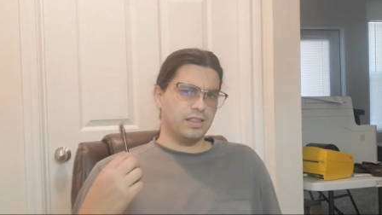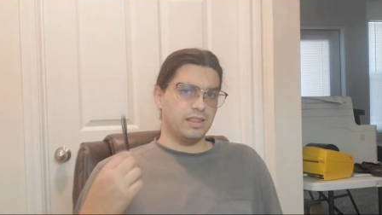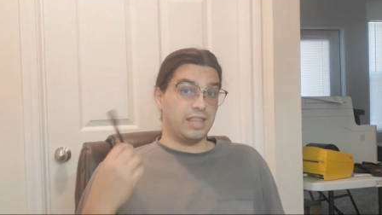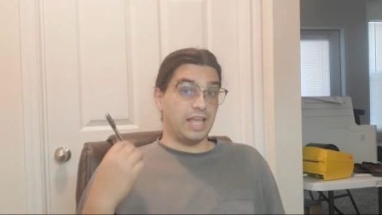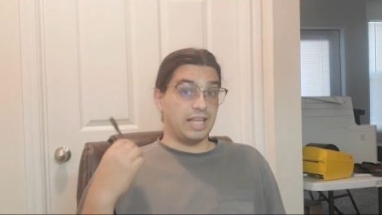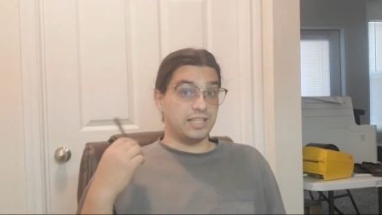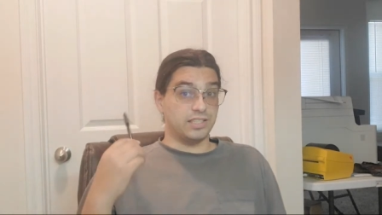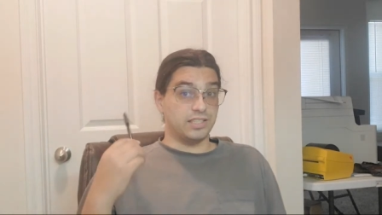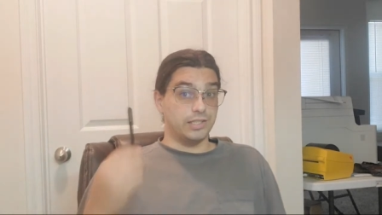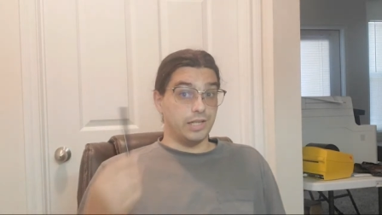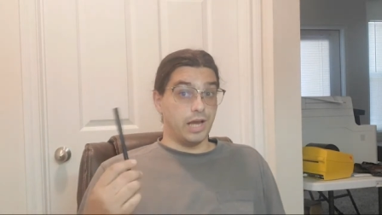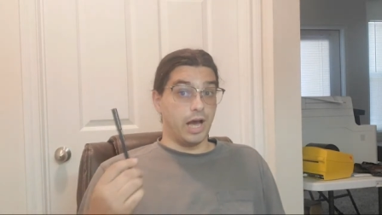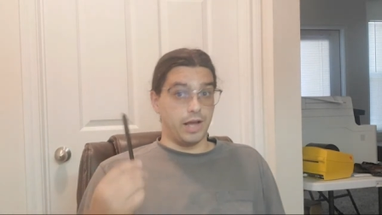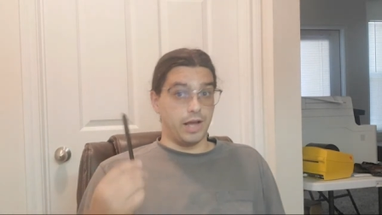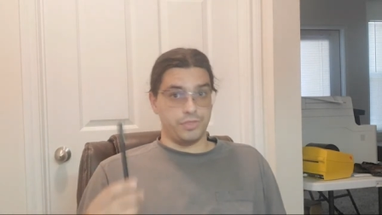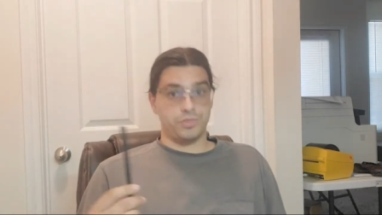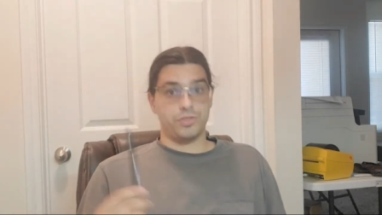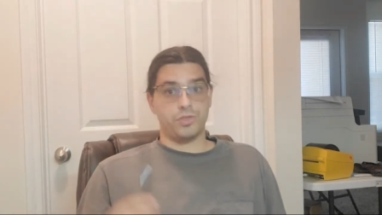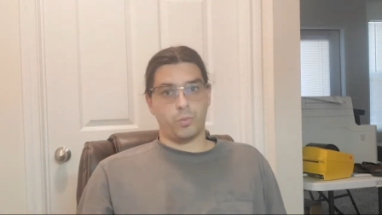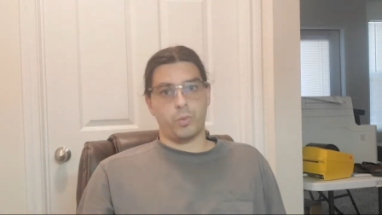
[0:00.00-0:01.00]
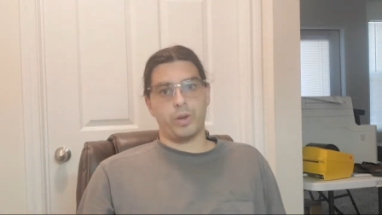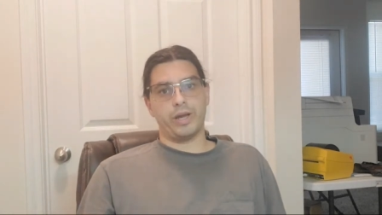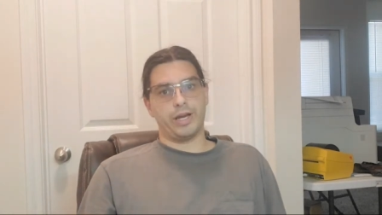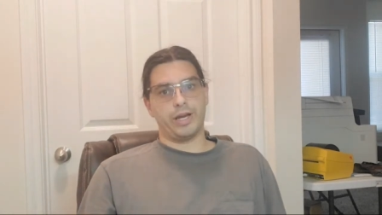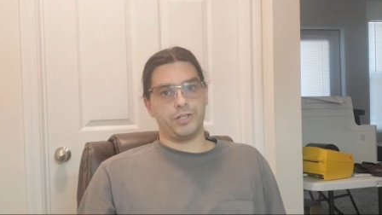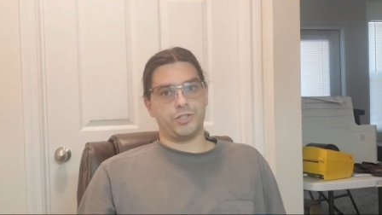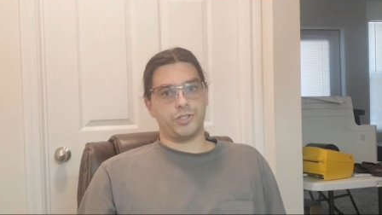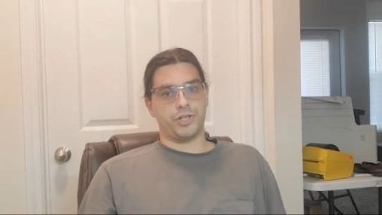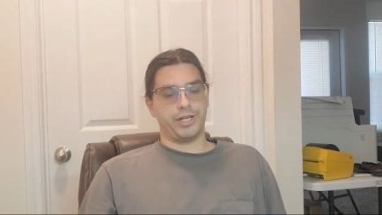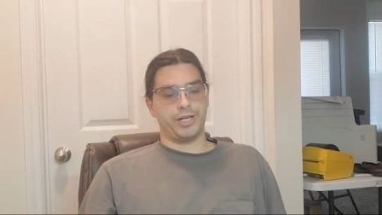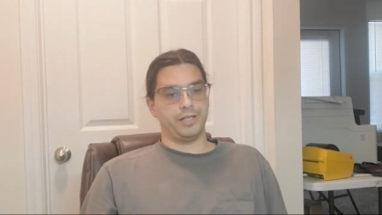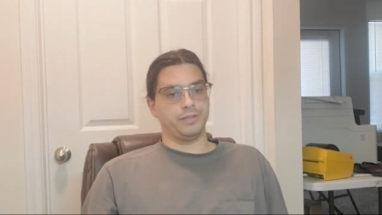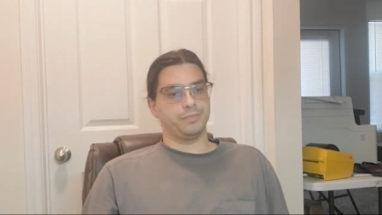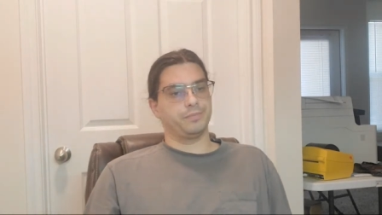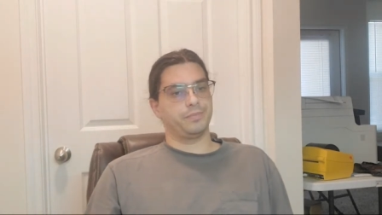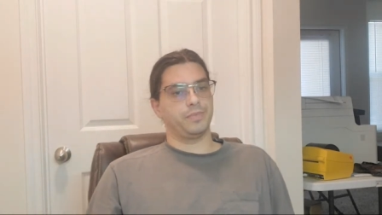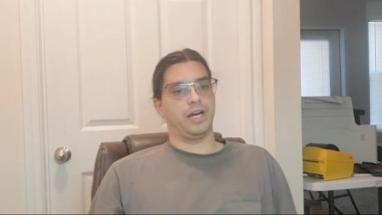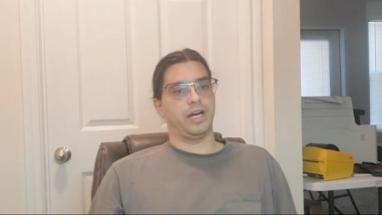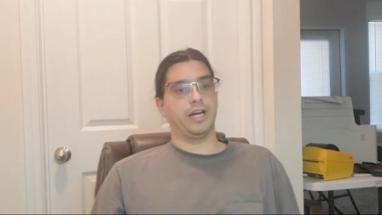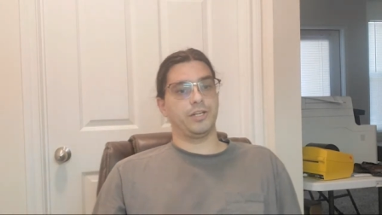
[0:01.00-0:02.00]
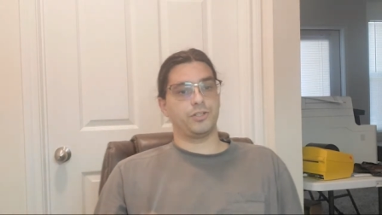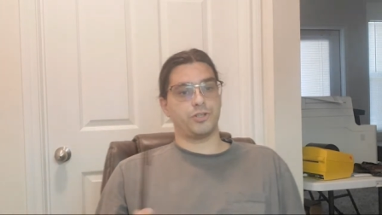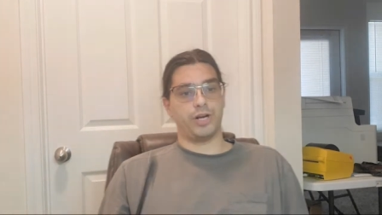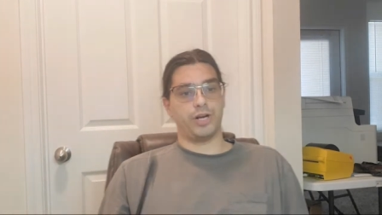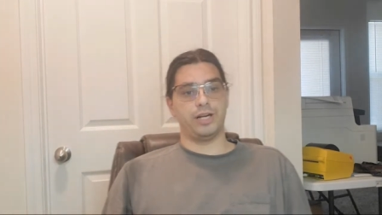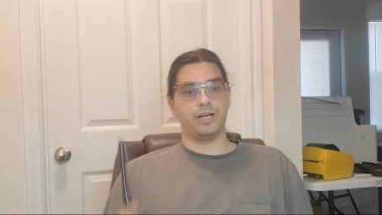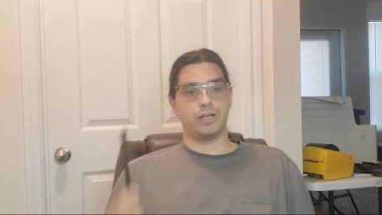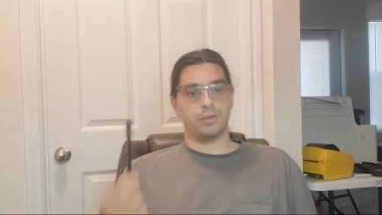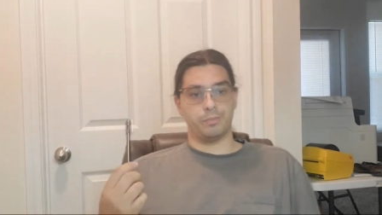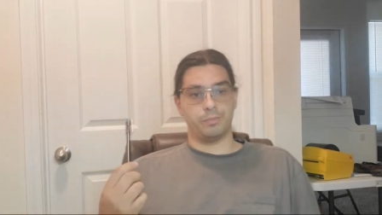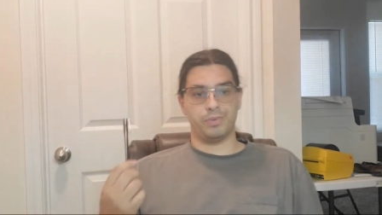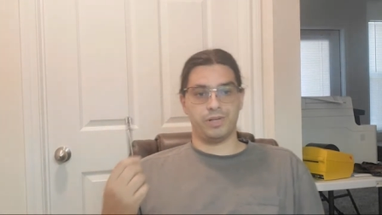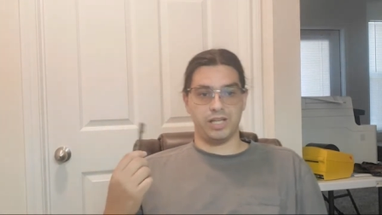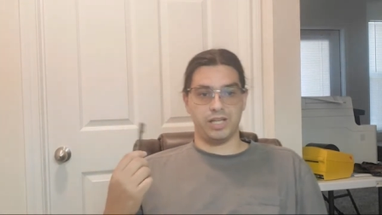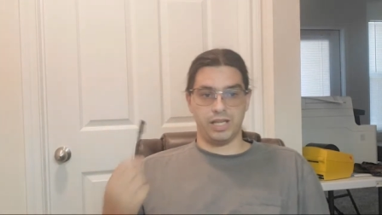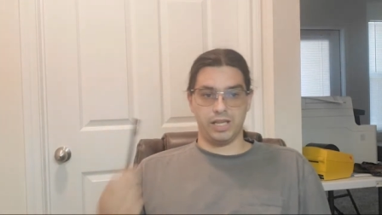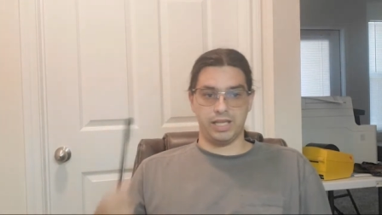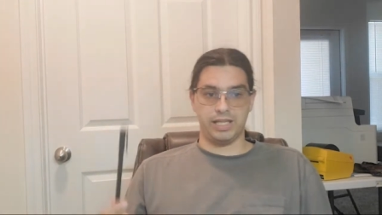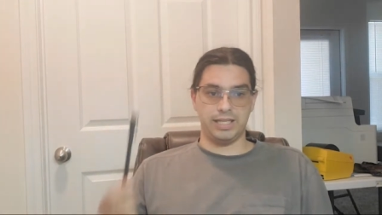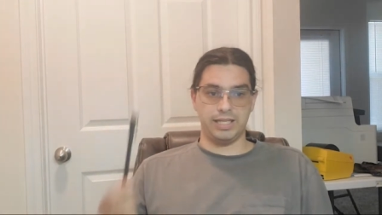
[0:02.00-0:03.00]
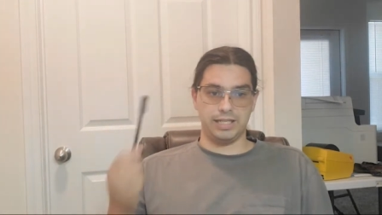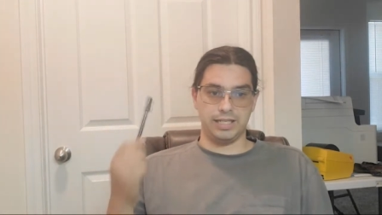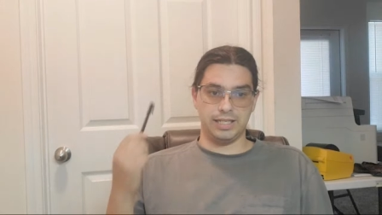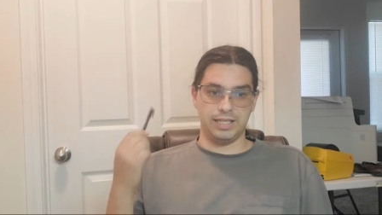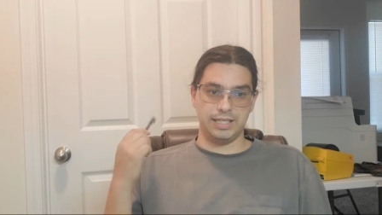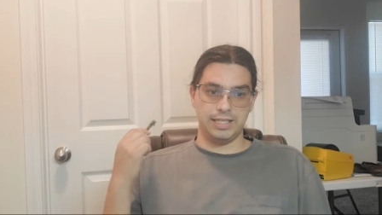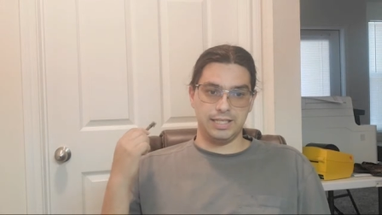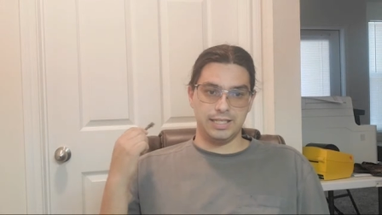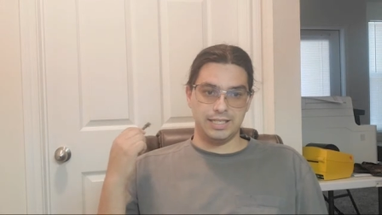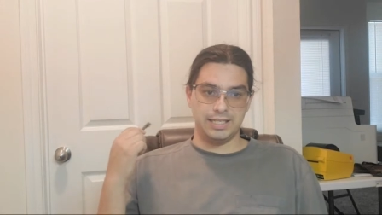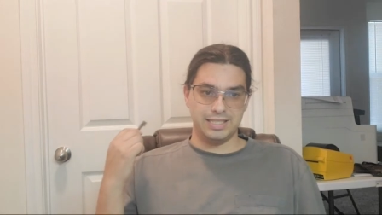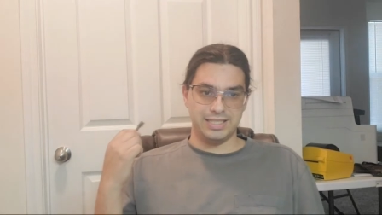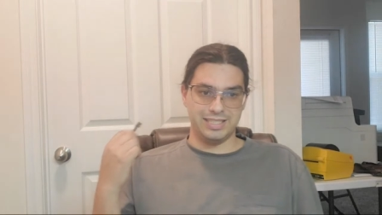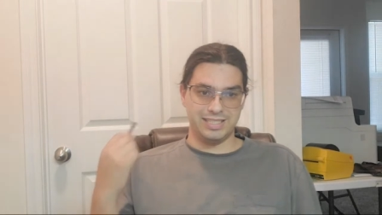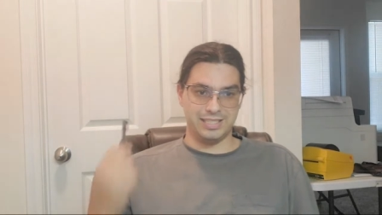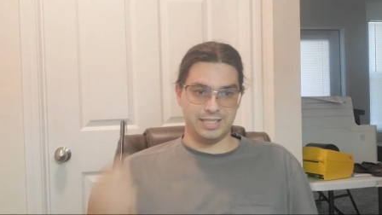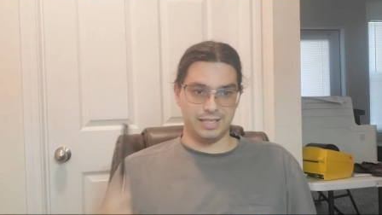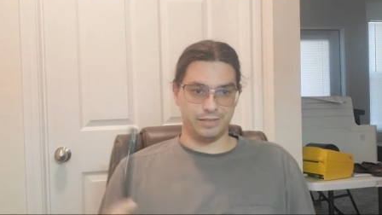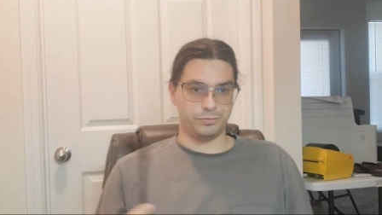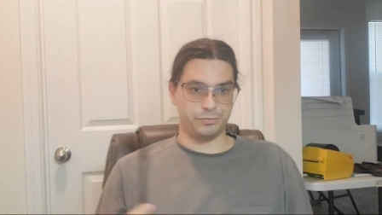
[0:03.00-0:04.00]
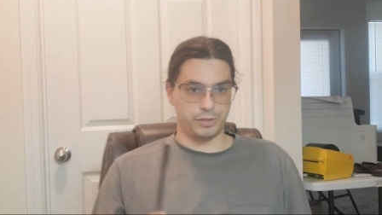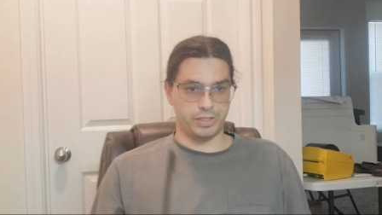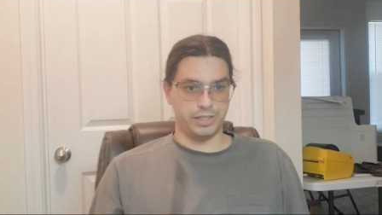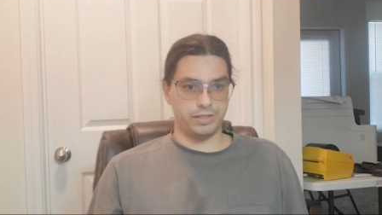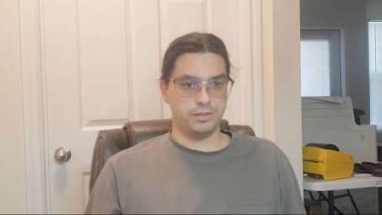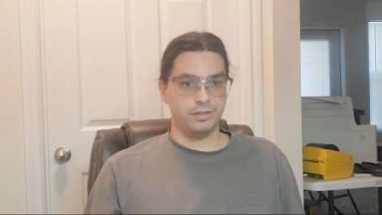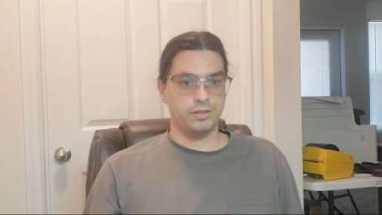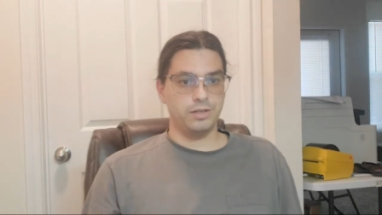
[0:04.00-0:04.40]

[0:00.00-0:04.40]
That's not the way I train. I train completely different.